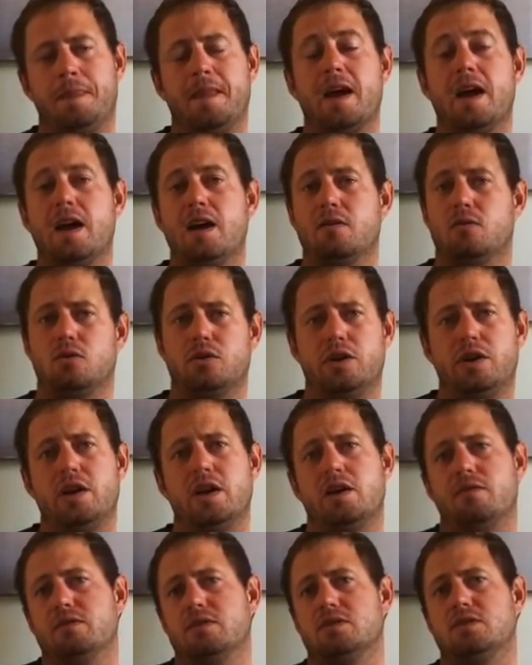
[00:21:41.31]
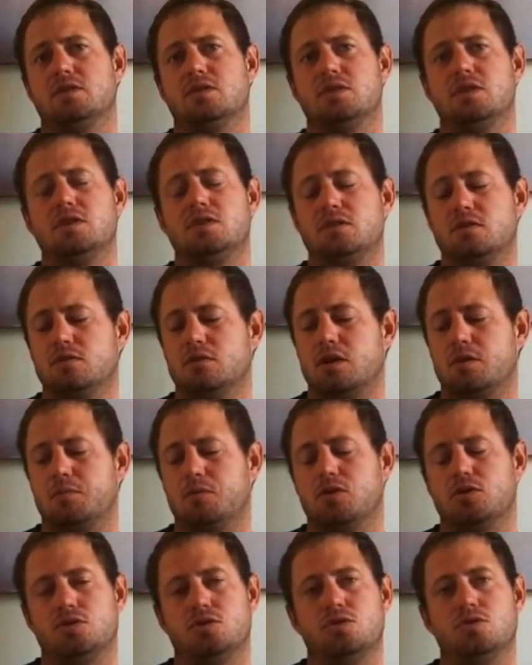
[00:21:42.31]
I already have a suggestion that I'm
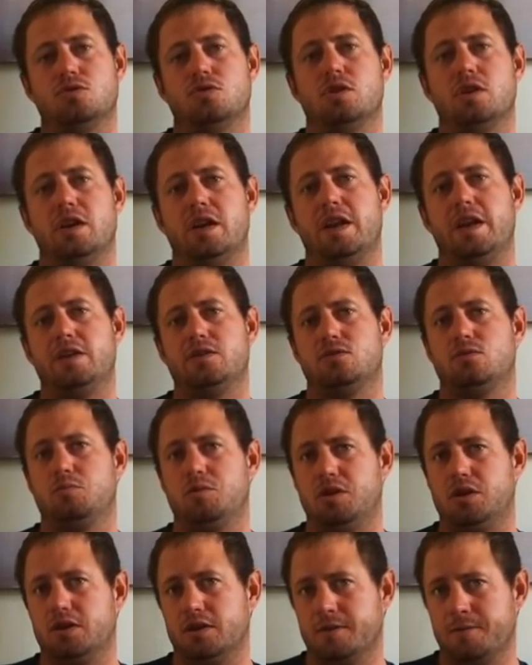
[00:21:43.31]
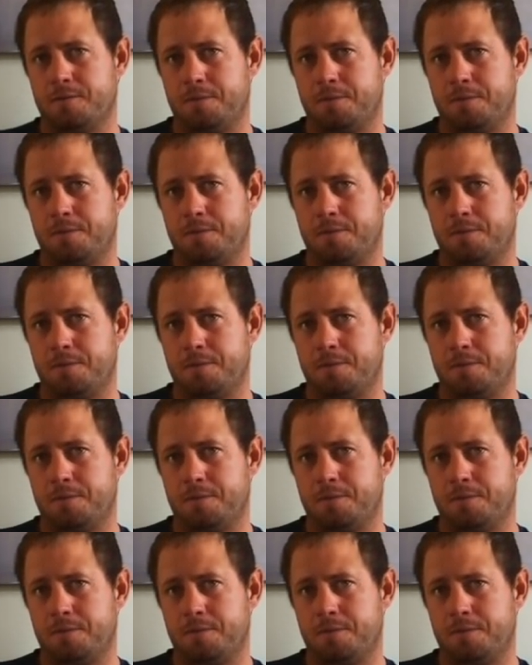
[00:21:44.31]
going to do next week